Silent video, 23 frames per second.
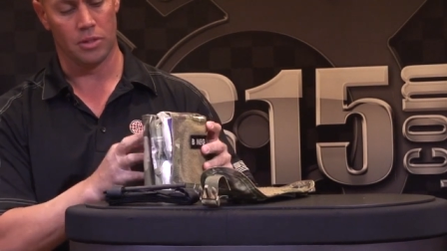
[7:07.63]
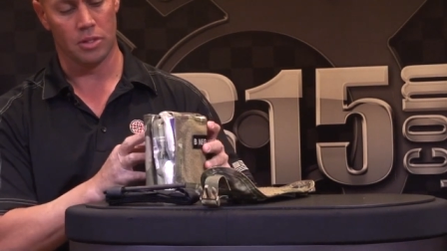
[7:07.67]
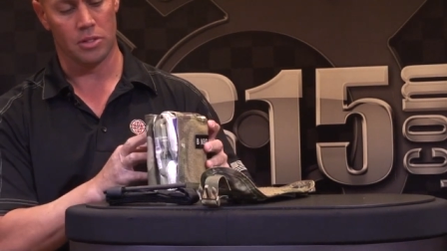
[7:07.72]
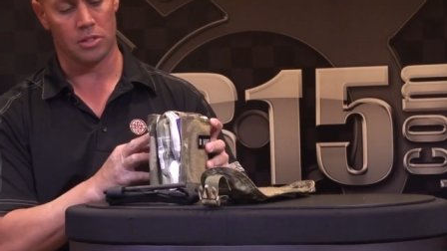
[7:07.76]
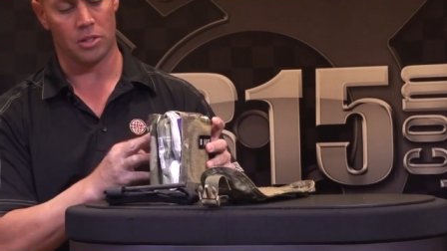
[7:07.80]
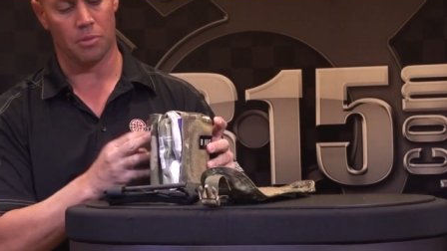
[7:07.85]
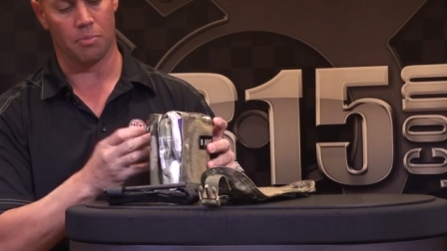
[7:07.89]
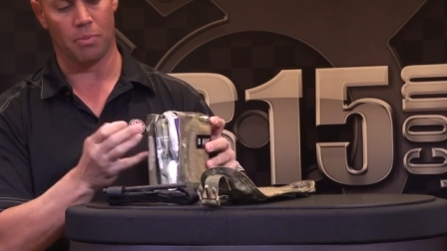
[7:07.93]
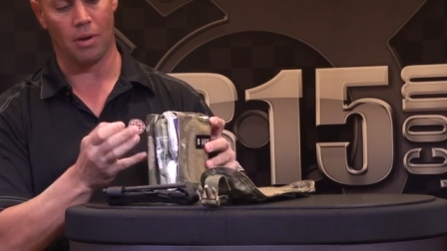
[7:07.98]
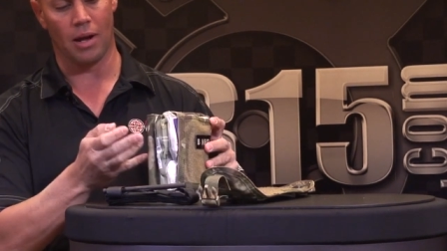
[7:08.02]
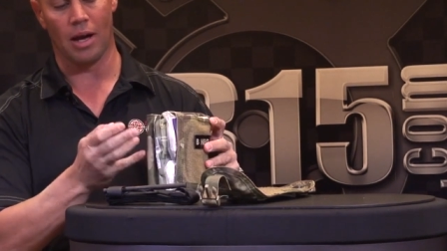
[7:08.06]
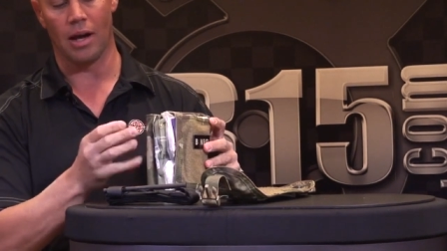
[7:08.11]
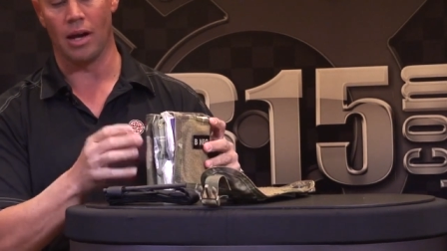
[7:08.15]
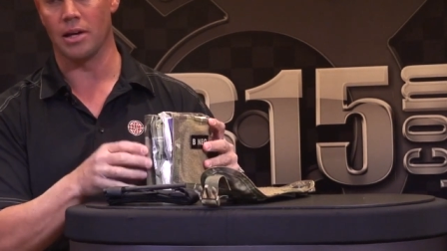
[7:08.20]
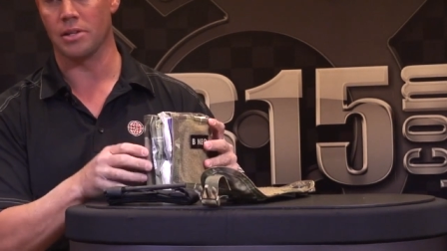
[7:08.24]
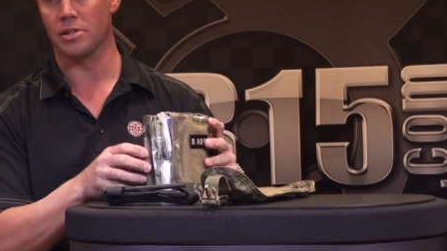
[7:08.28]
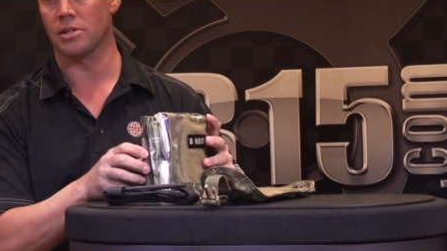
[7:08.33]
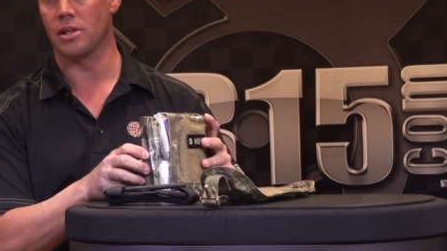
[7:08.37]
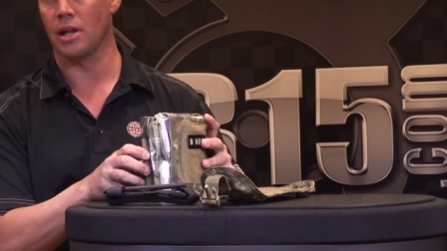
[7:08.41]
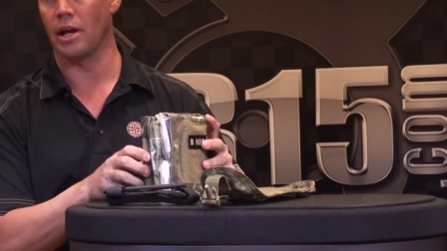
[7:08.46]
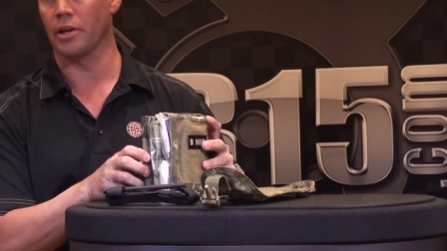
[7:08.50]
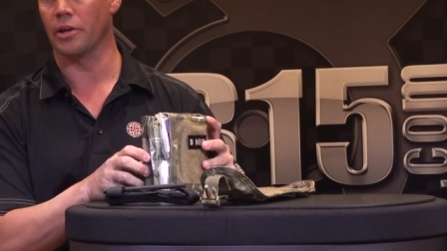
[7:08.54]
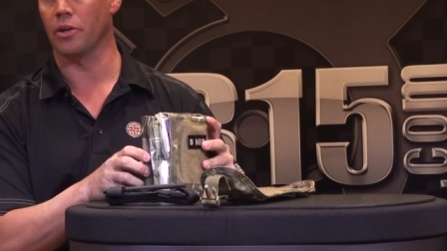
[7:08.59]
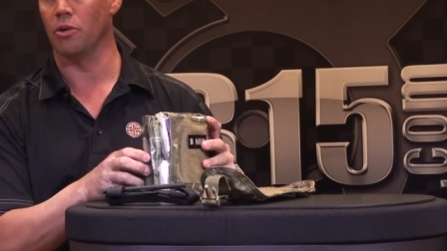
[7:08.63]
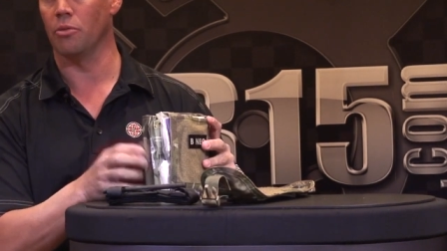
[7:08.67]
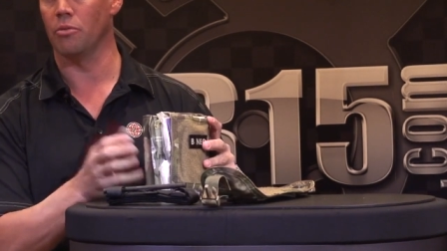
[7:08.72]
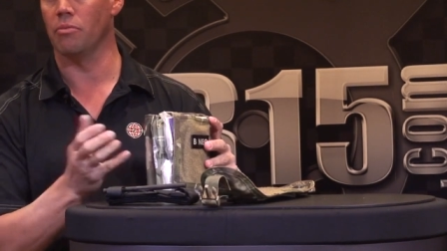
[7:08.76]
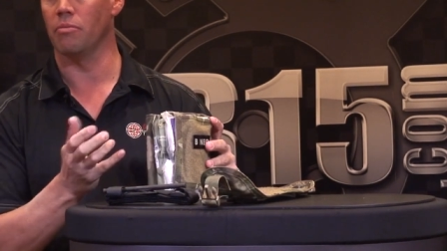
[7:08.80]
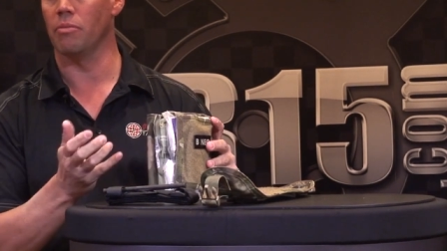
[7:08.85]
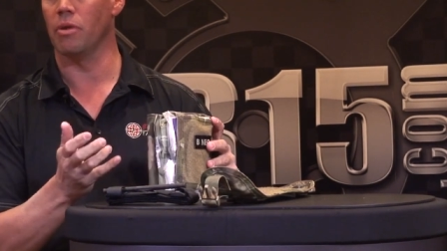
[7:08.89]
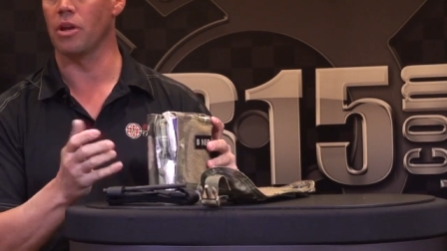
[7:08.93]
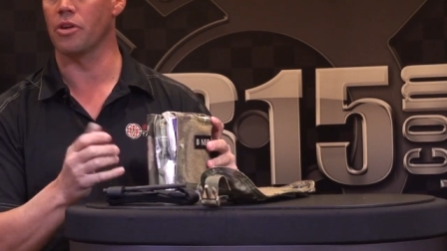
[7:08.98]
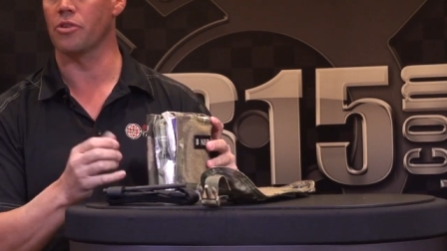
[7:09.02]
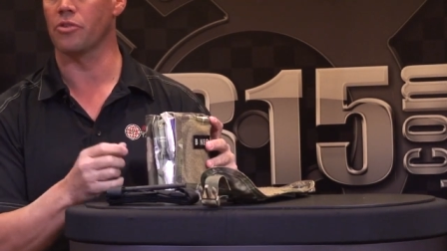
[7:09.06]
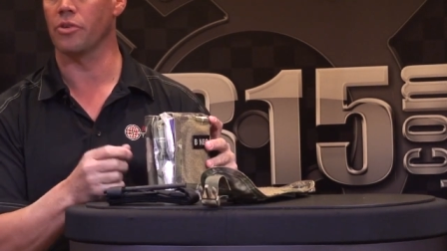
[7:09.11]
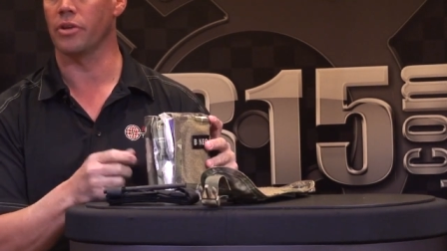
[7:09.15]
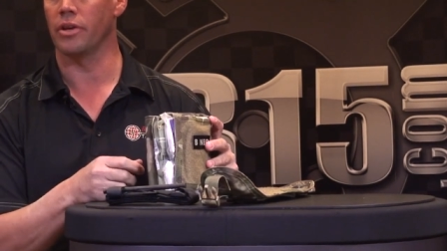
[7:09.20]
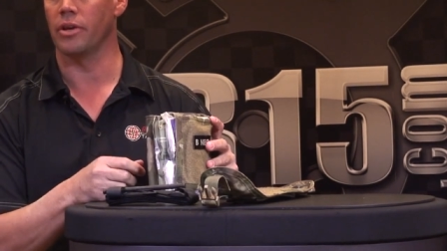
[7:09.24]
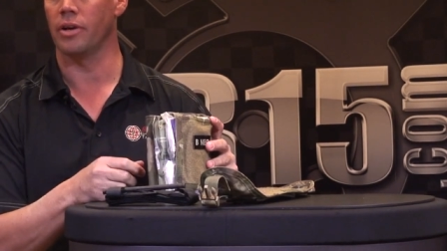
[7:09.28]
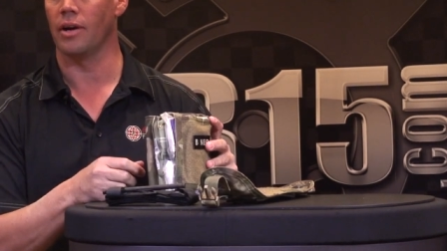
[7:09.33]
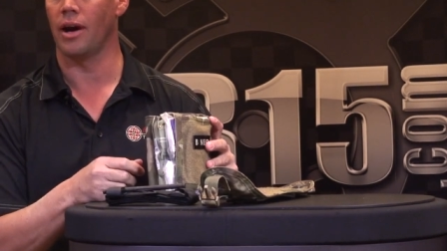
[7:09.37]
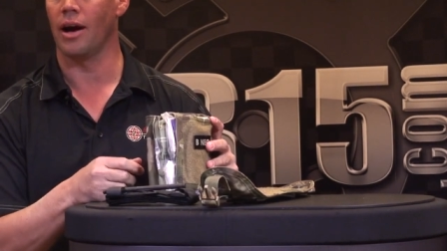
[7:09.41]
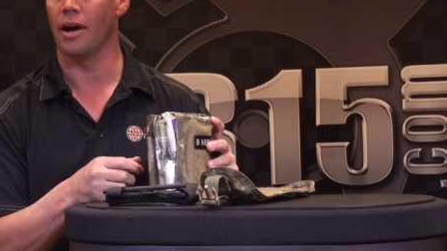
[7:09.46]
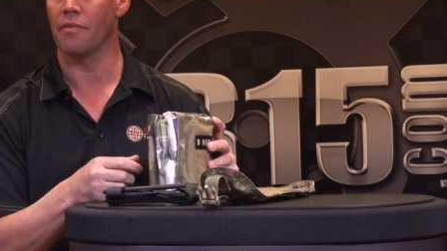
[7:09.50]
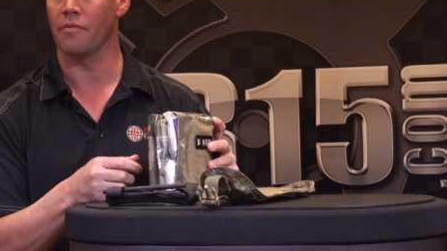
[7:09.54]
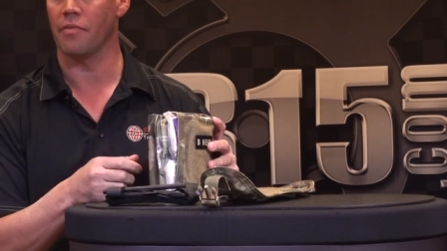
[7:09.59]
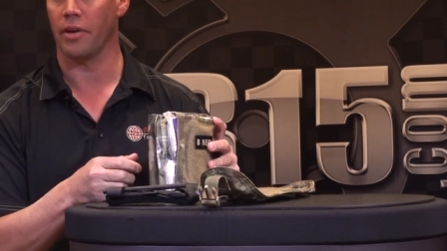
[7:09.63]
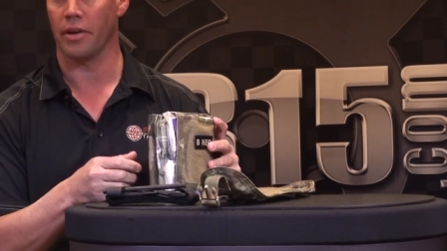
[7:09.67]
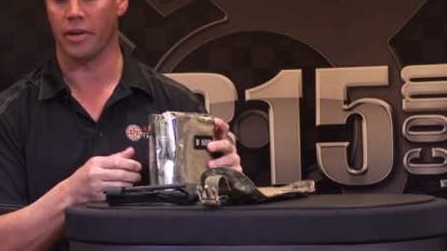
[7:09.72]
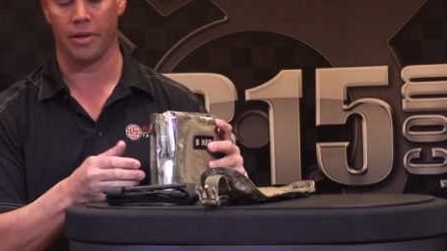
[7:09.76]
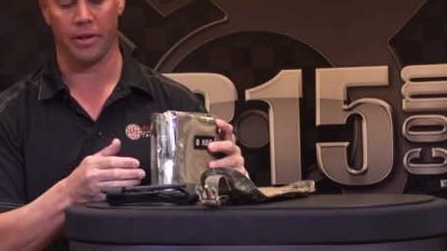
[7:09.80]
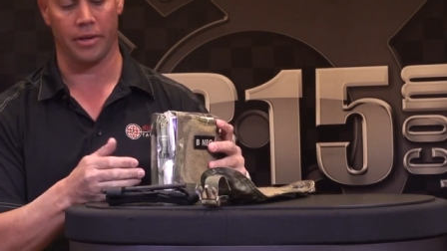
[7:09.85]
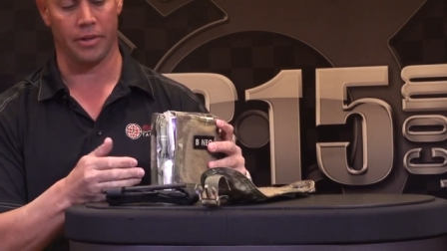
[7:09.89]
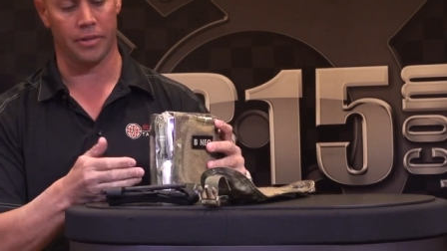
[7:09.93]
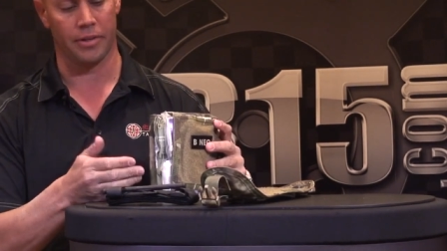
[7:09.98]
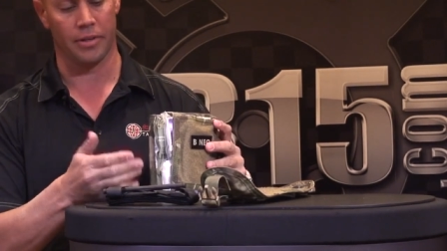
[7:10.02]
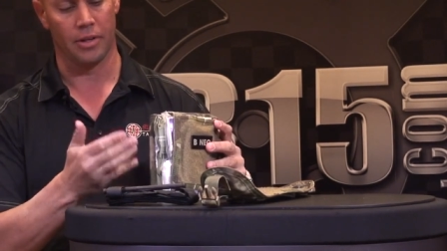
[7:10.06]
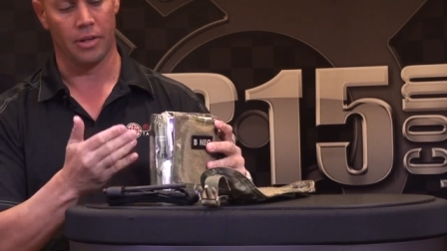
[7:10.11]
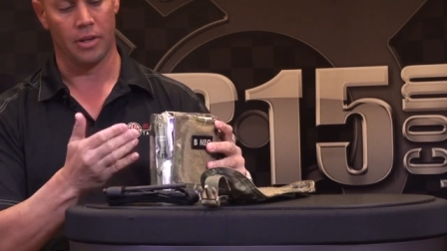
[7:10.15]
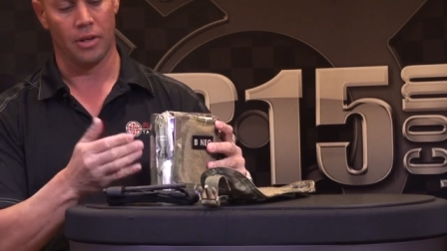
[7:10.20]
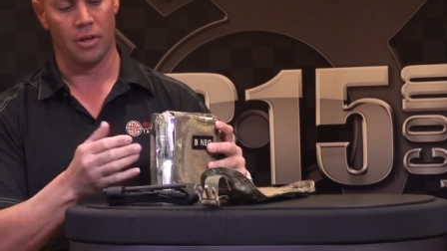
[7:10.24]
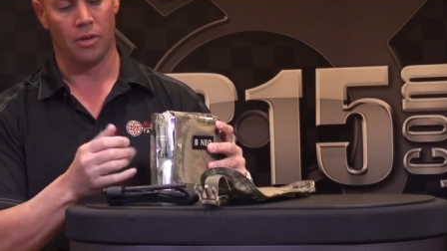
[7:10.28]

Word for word: supplies like your military IFAK kit